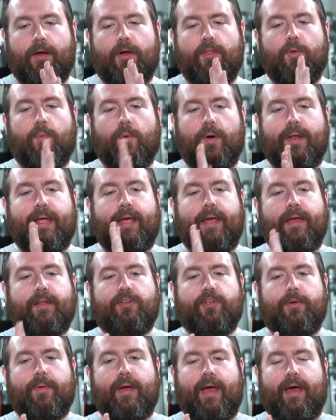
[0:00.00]
On the one hand,
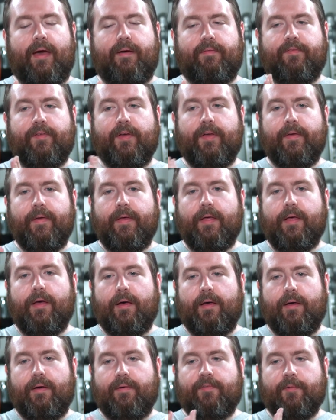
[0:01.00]
you have.
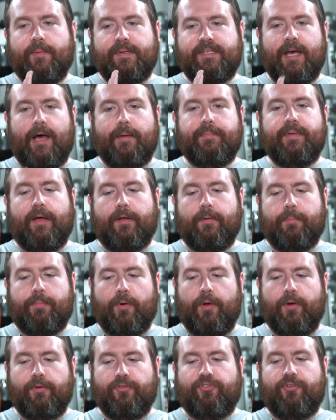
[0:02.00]
Uh, from a top-down
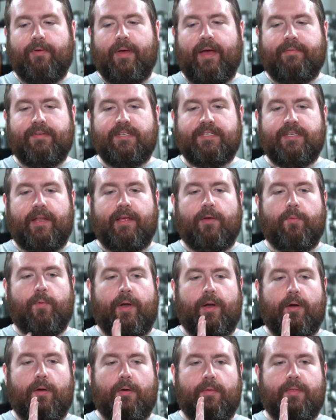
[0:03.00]
approach, you have a setting
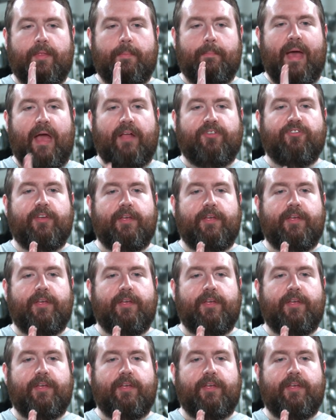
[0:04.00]
where the magic